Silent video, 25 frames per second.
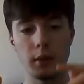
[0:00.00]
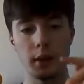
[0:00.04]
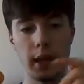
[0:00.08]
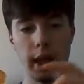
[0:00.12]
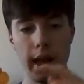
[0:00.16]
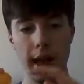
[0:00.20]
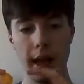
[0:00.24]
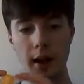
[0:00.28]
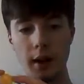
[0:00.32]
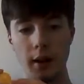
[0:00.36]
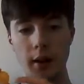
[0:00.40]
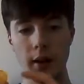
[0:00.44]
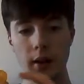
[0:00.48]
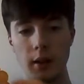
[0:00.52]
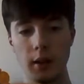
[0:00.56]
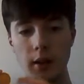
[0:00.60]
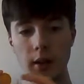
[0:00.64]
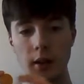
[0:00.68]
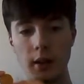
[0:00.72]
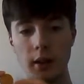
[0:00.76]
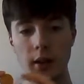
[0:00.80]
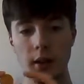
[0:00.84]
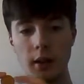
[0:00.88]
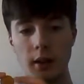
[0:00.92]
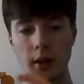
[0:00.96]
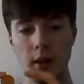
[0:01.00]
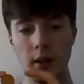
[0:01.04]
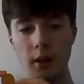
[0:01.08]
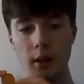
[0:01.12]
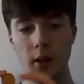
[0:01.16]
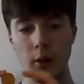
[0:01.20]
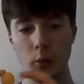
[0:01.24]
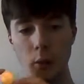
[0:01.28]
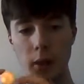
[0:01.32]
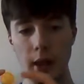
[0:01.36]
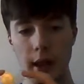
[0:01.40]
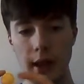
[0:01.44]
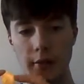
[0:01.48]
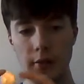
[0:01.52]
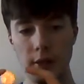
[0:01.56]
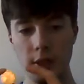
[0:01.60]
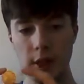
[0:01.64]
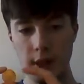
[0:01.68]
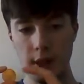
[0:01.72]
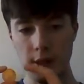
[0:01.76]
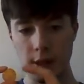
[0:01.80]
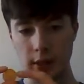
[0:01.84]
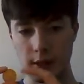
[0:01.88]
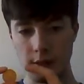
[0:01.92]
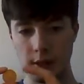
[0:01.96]
Canada, we have
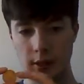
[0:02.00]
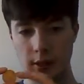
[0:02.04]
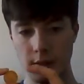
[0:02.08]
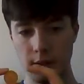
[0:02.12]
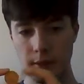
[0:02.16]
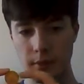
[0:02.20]
these.